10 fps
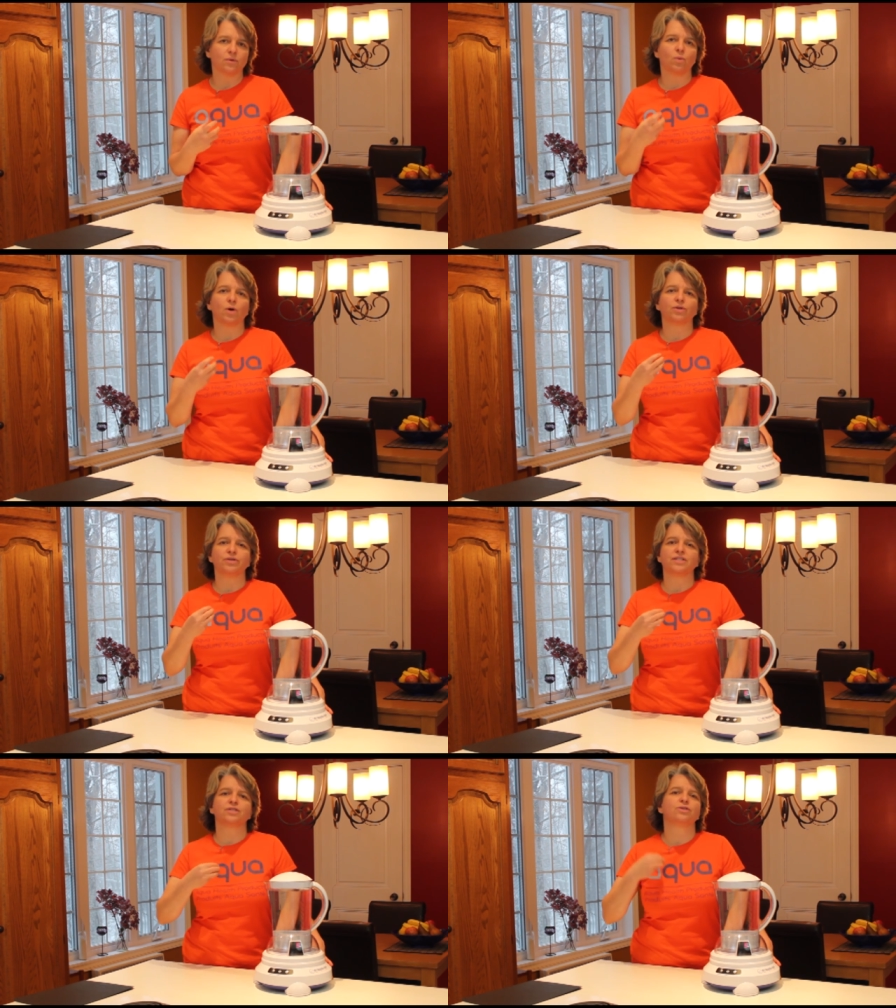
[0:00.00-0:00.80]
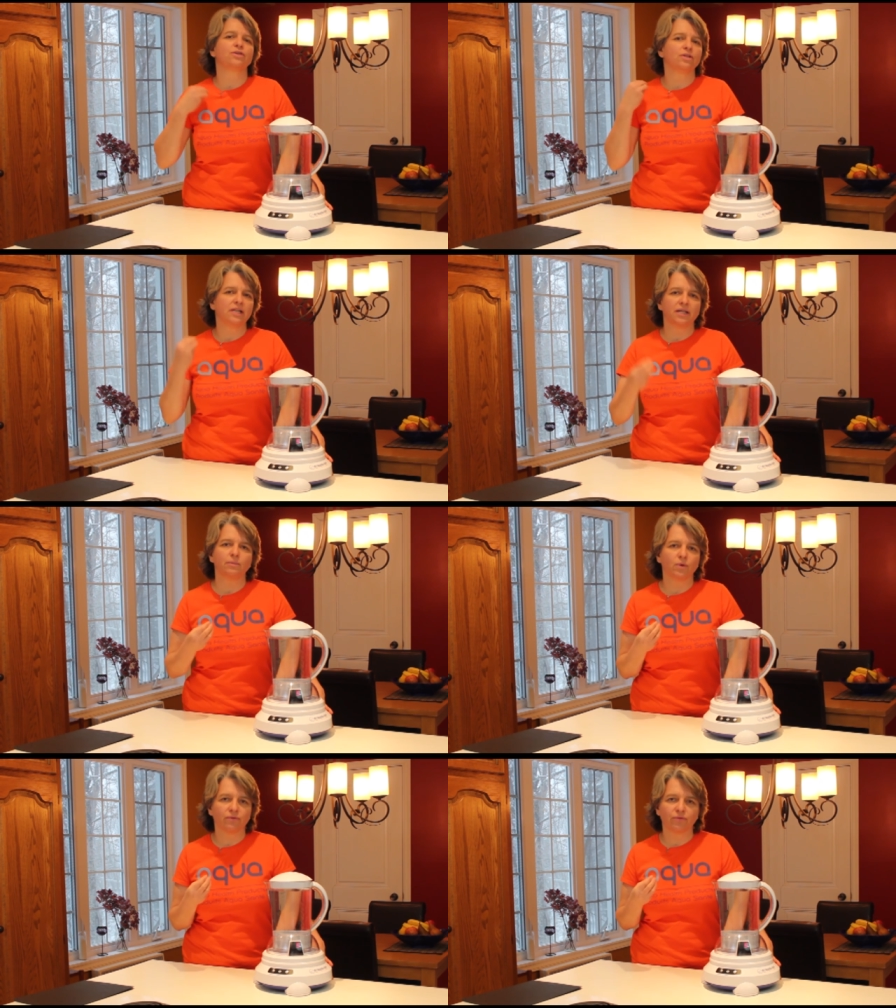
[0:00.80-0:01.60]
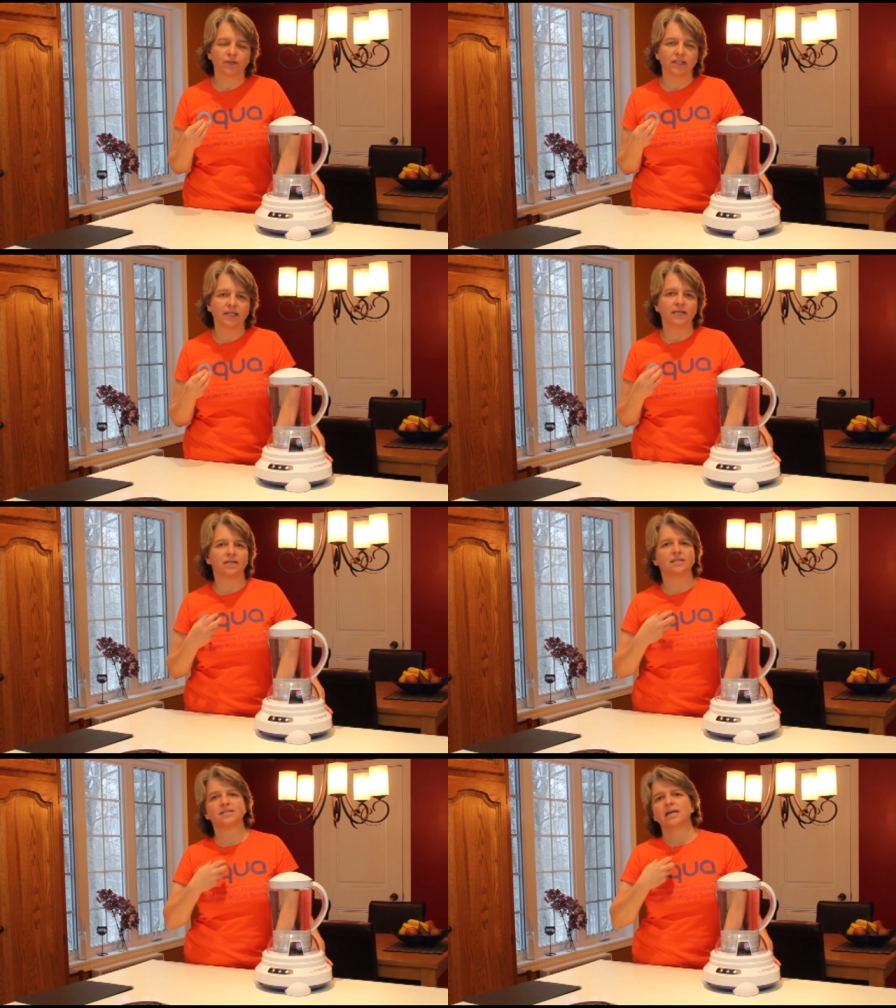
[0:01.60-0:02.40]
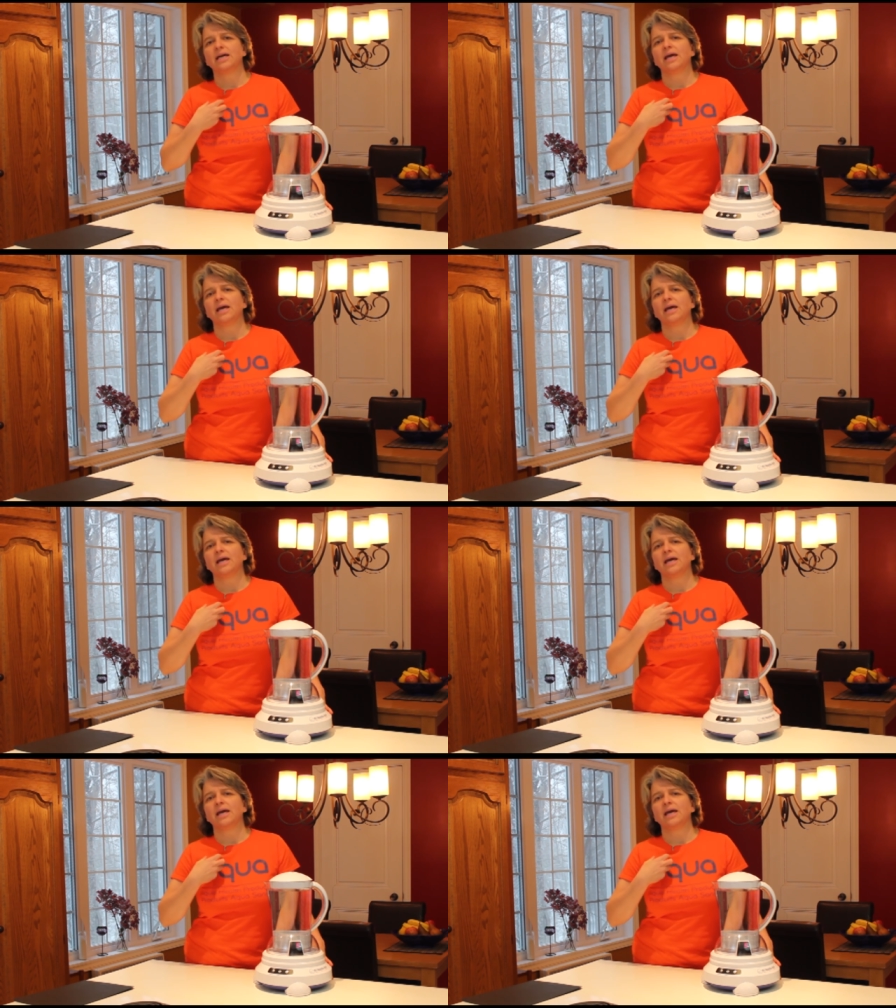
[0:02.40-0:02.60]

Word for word: The water is circulating more freely, it is